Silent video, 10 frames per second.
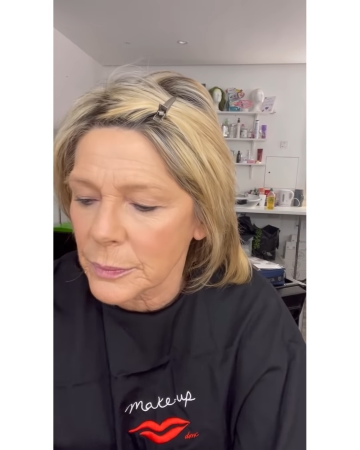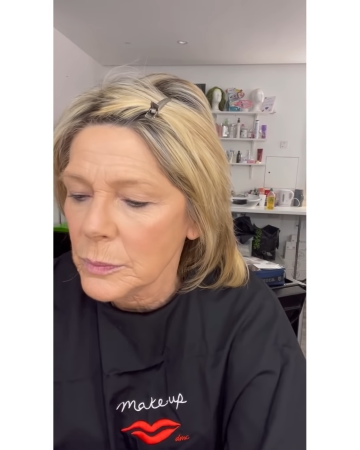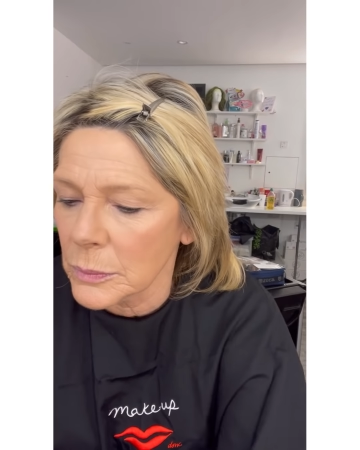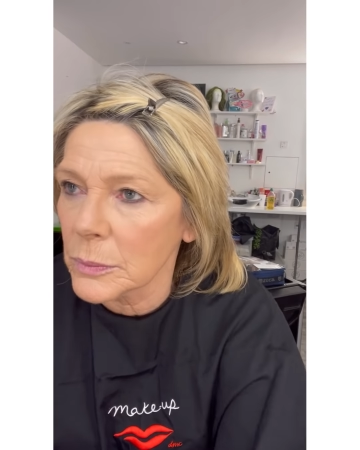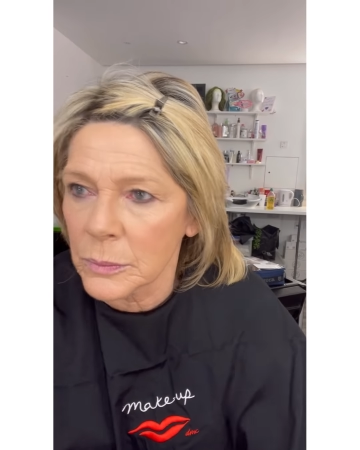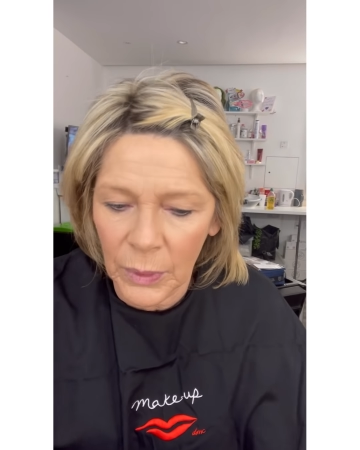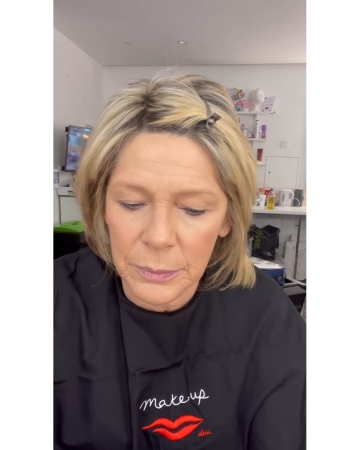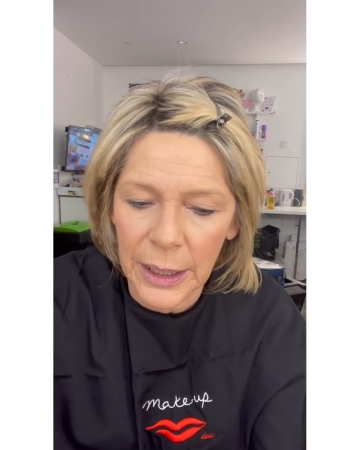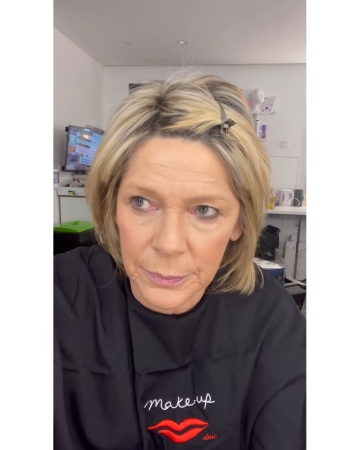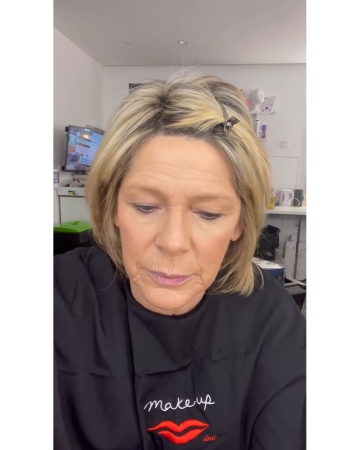matching.
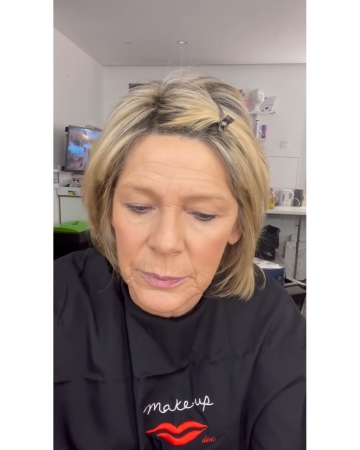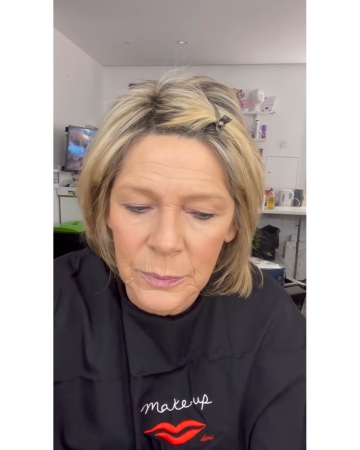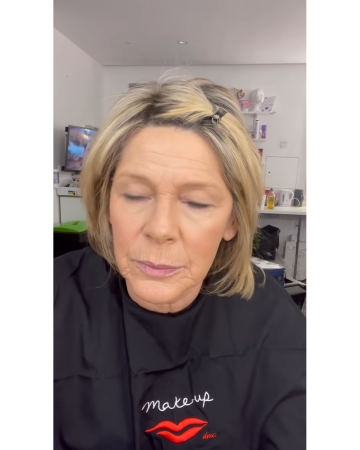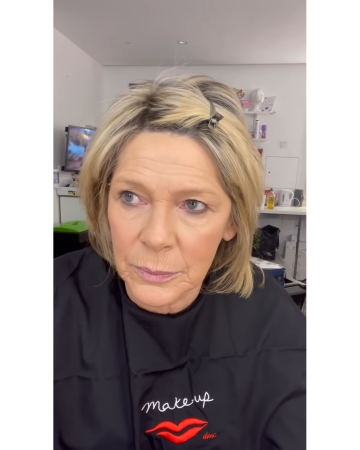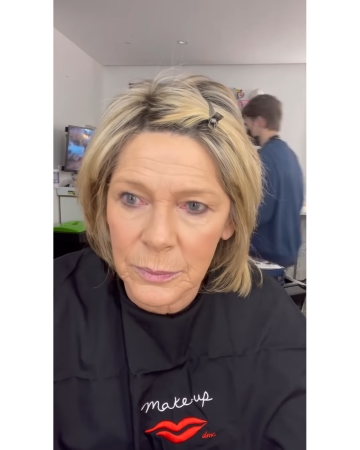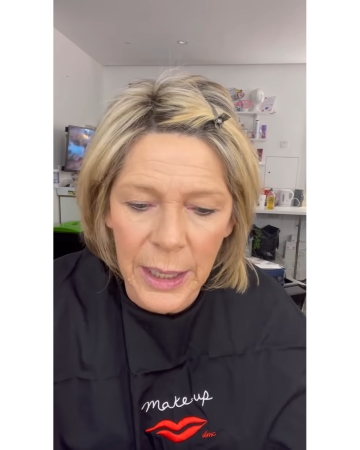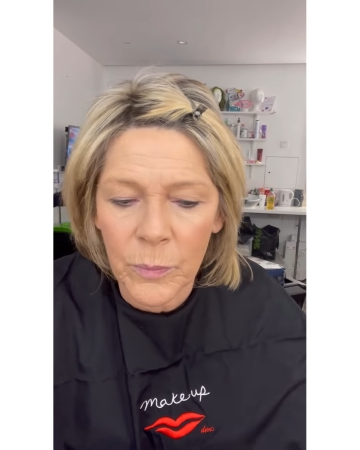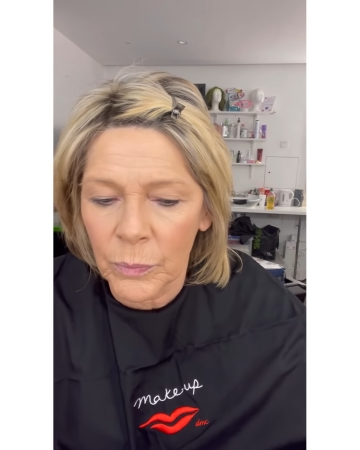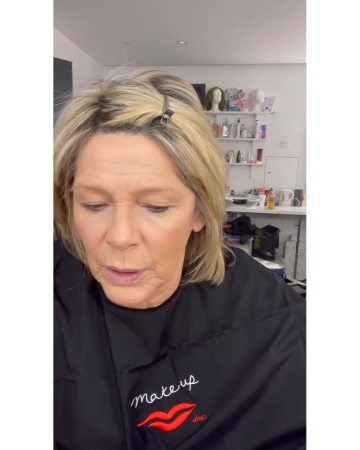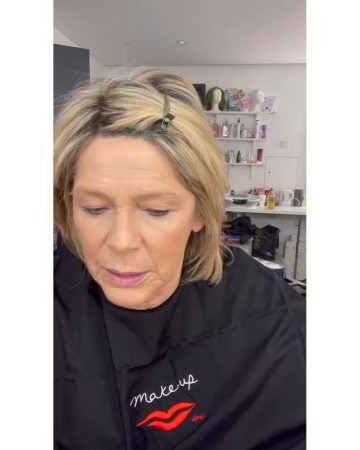Always get the
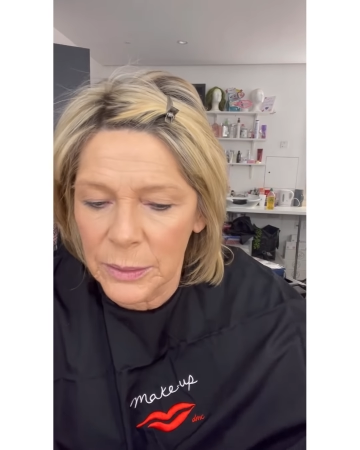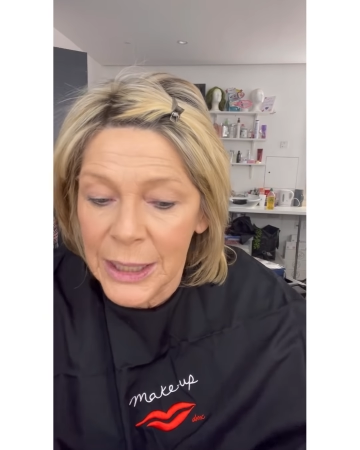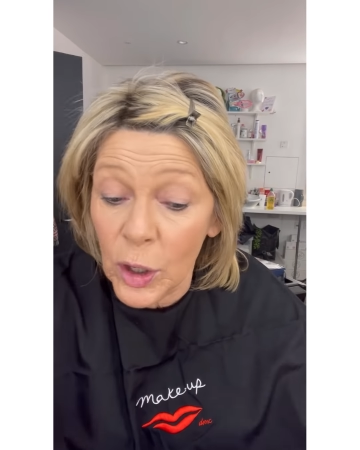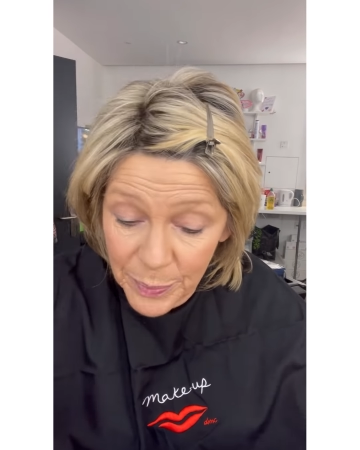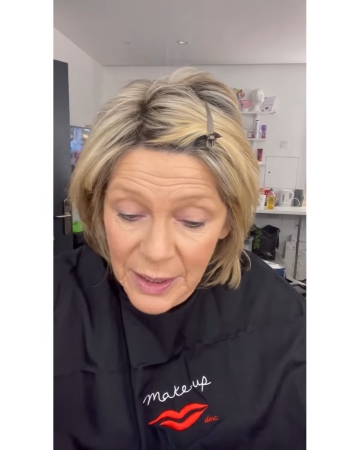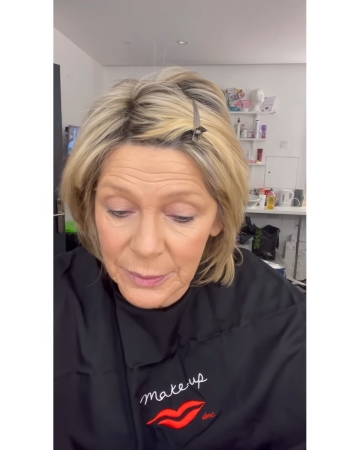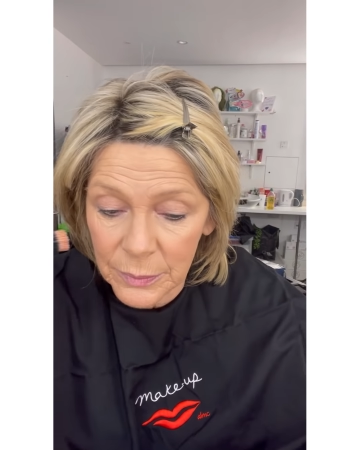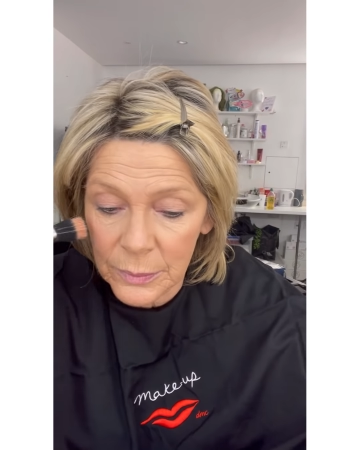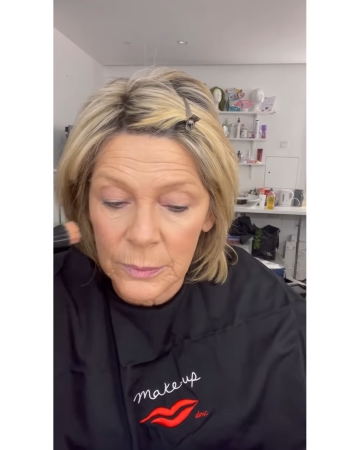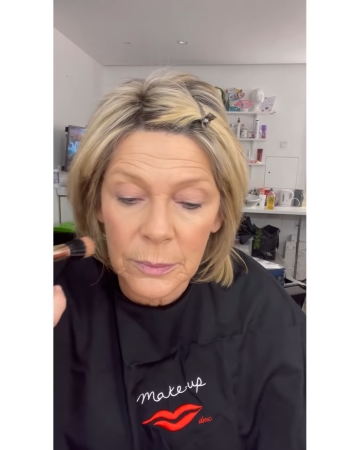blush on, a nice cream
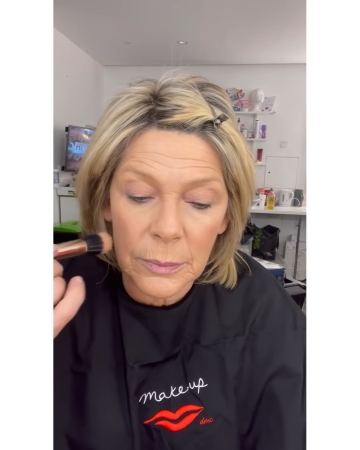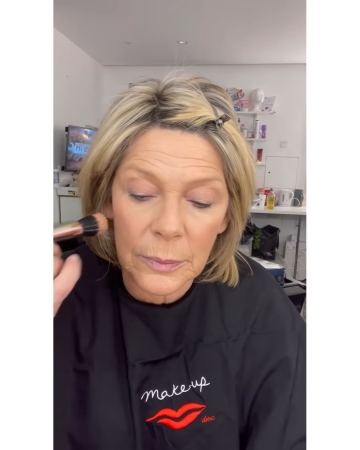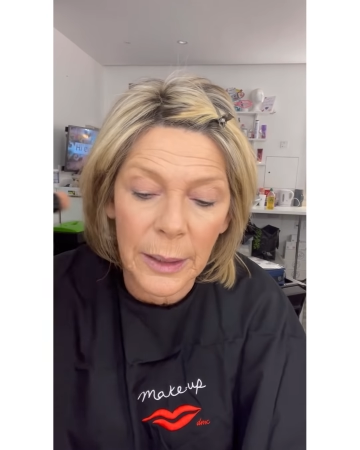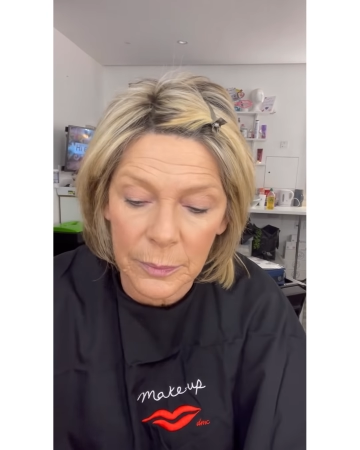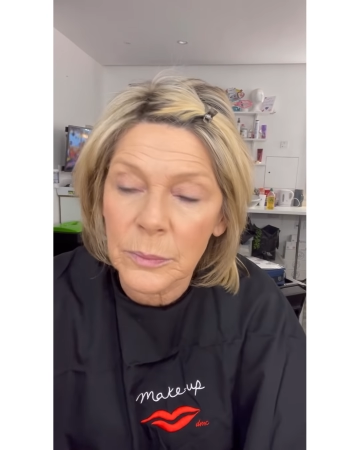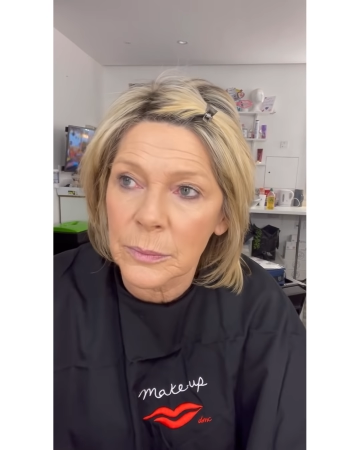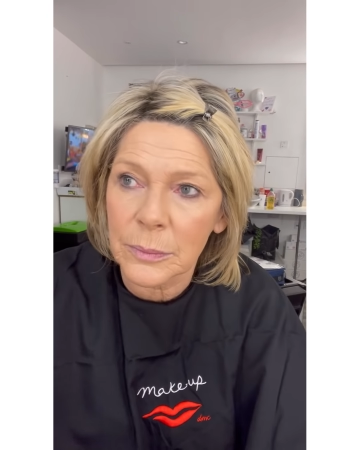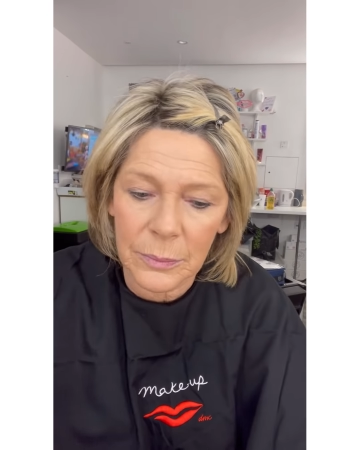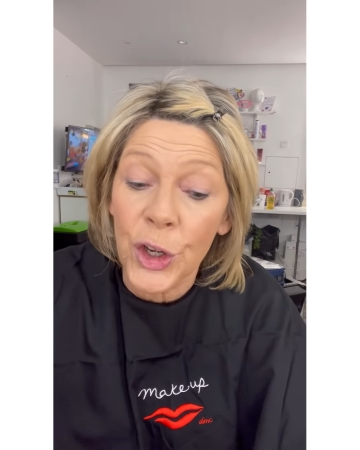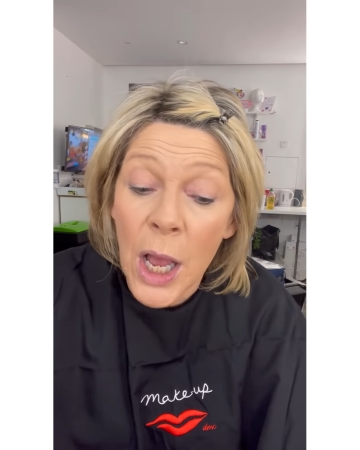blush.
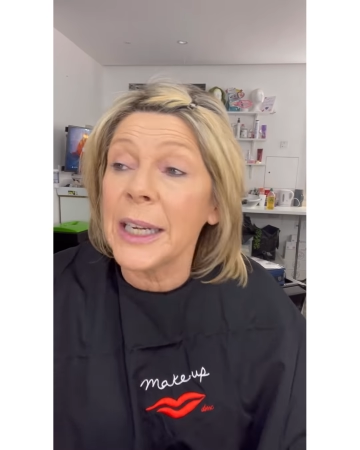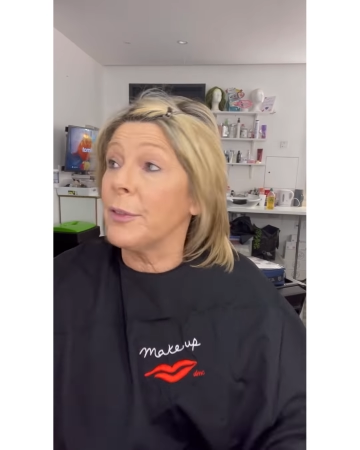Look, she's